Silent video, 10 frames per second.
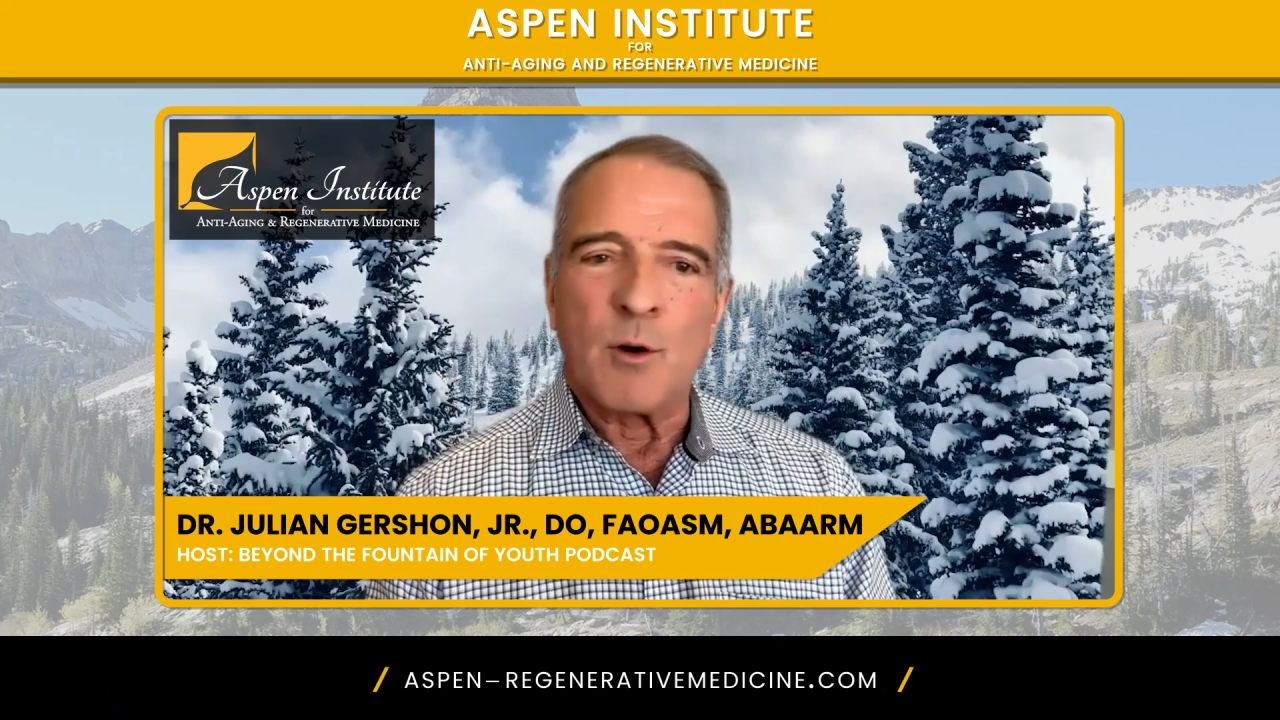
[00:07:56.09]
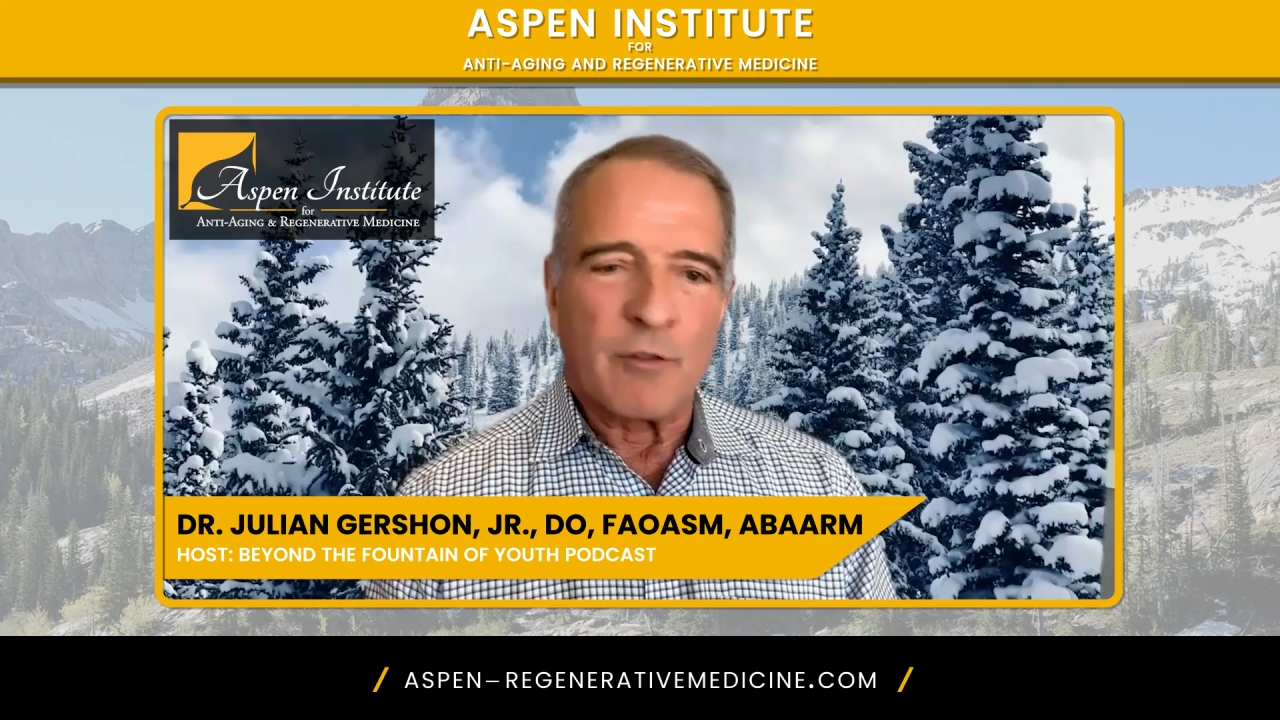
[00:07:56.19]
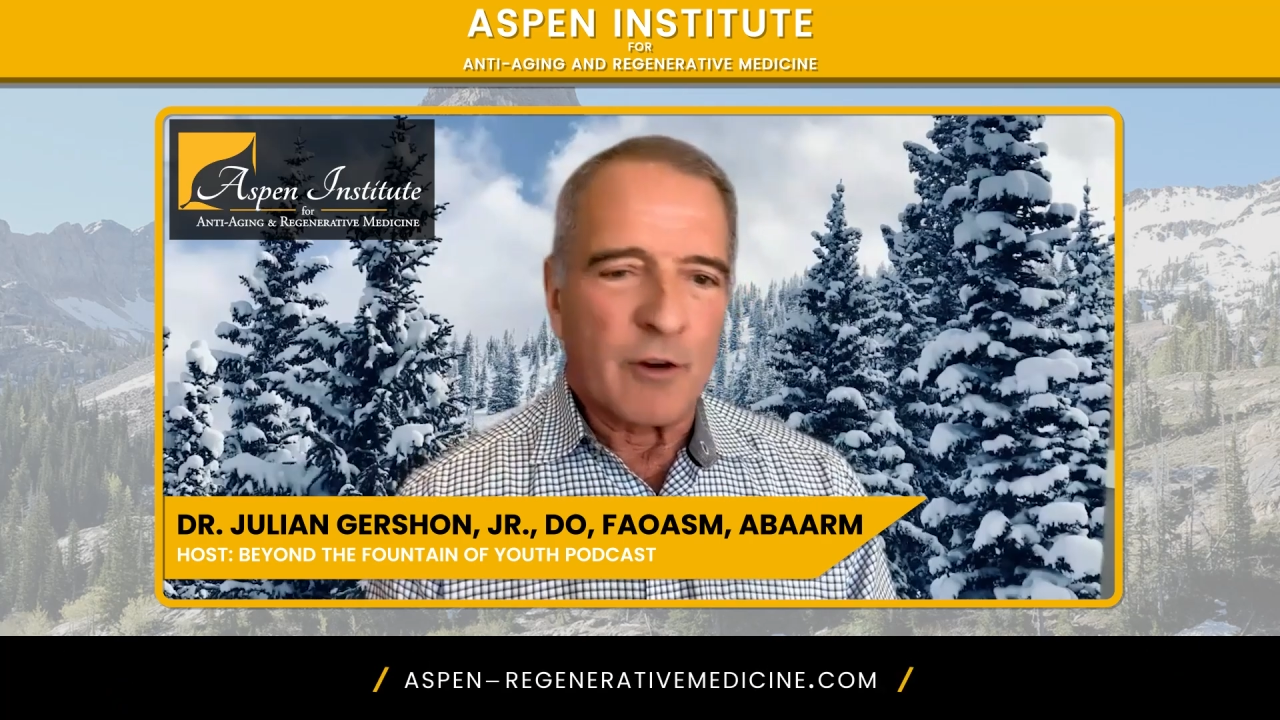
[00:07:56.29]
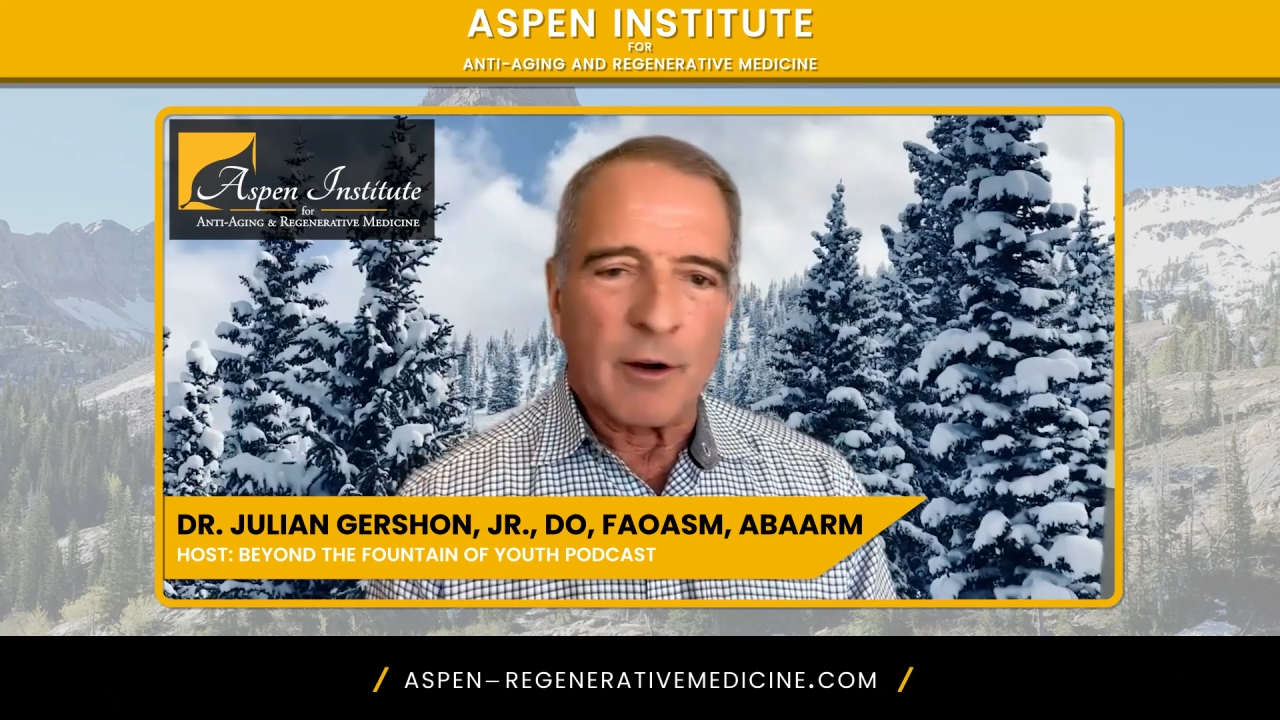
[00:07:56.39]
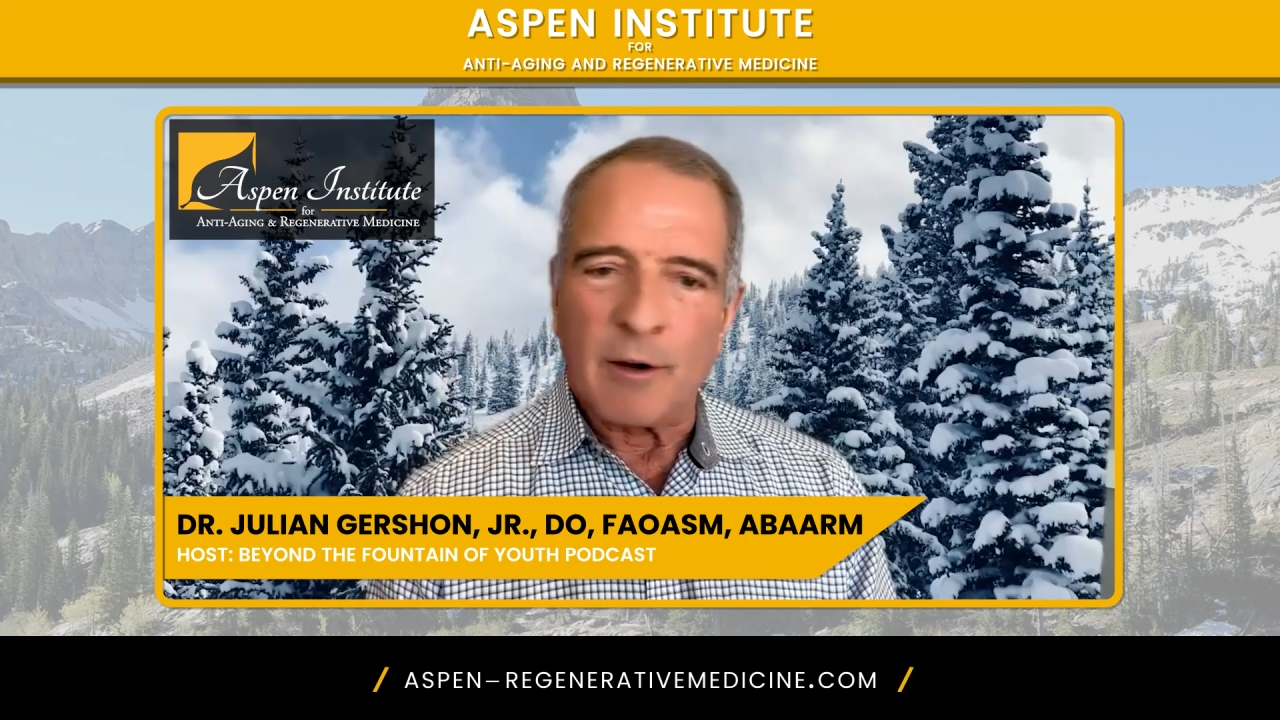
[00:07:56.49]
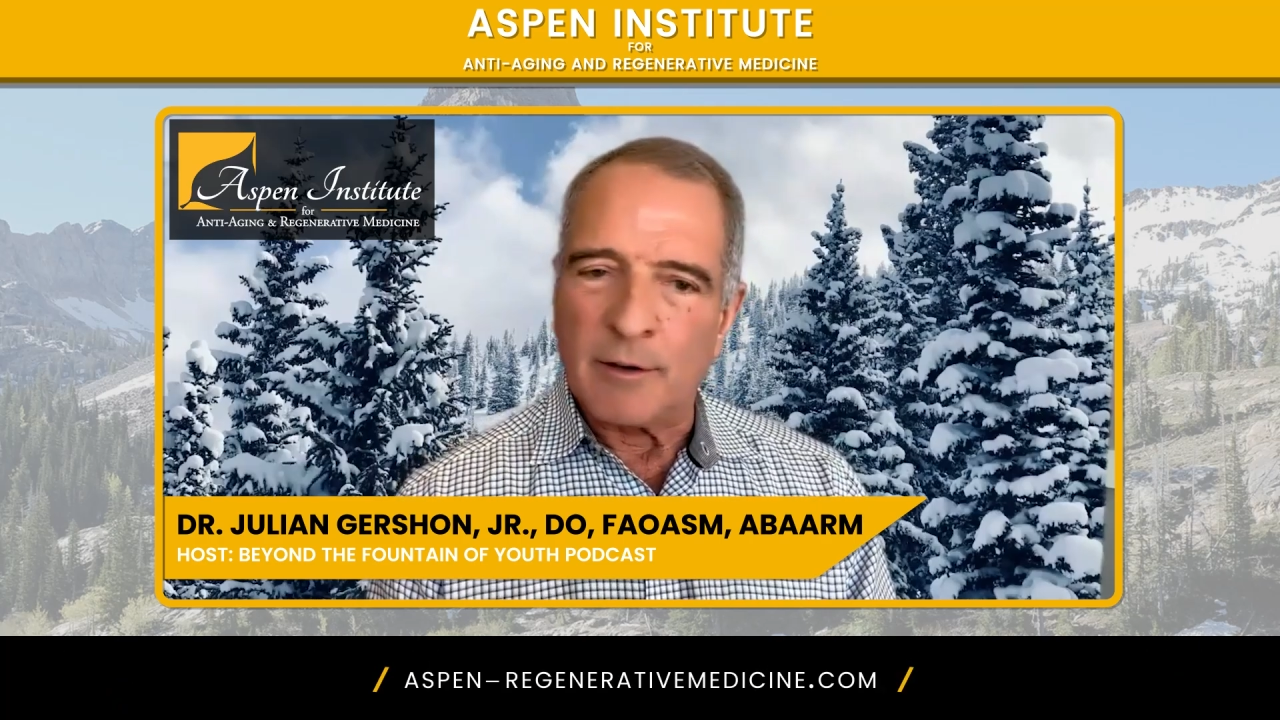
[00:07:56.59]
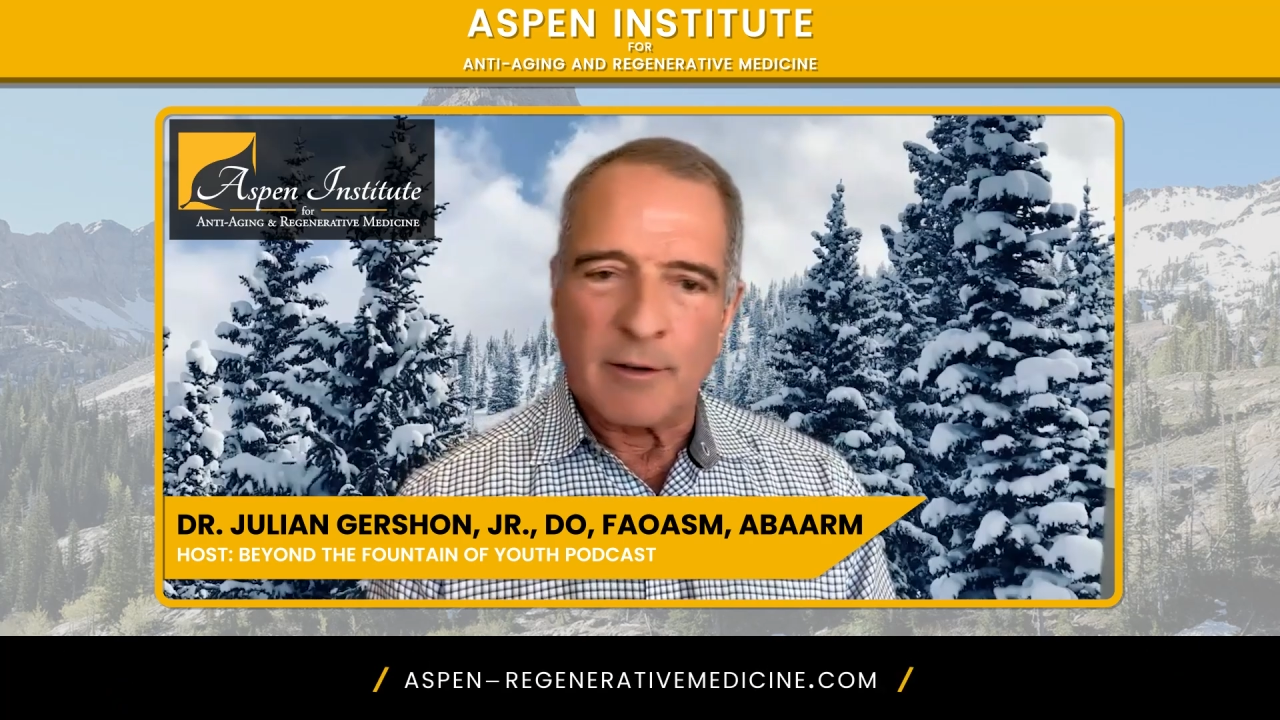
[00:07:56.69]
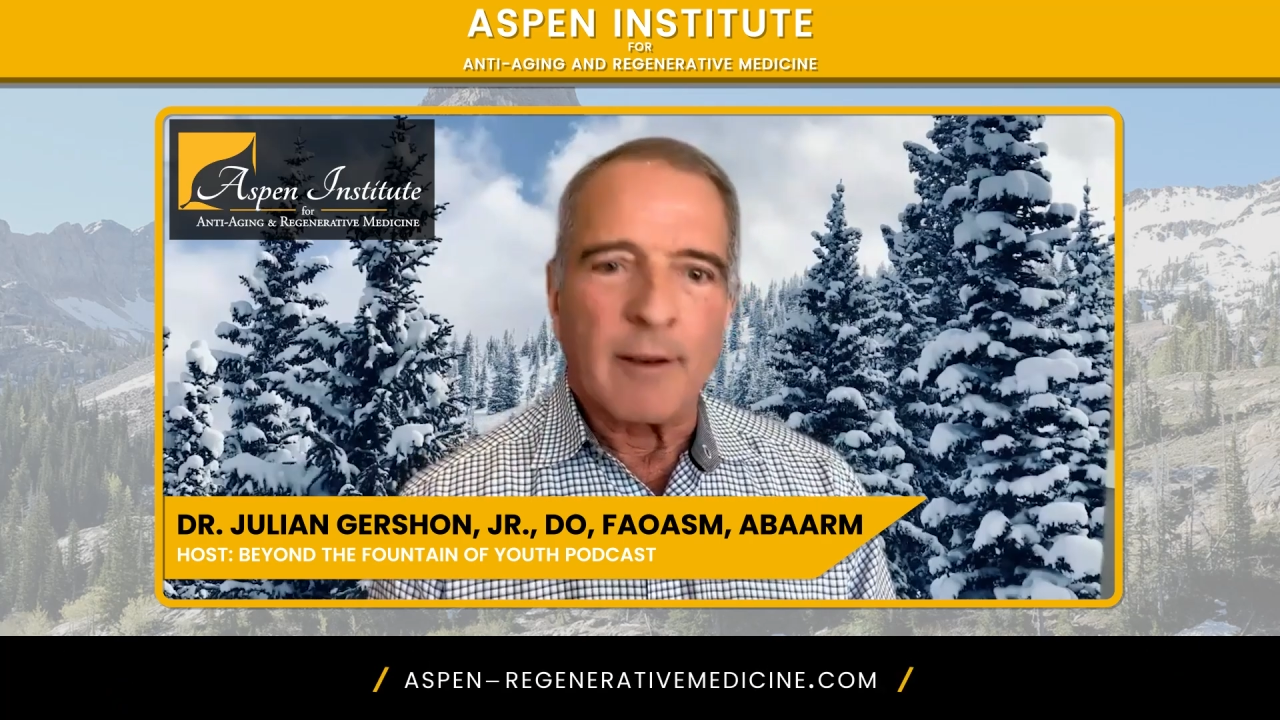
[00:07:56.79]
move here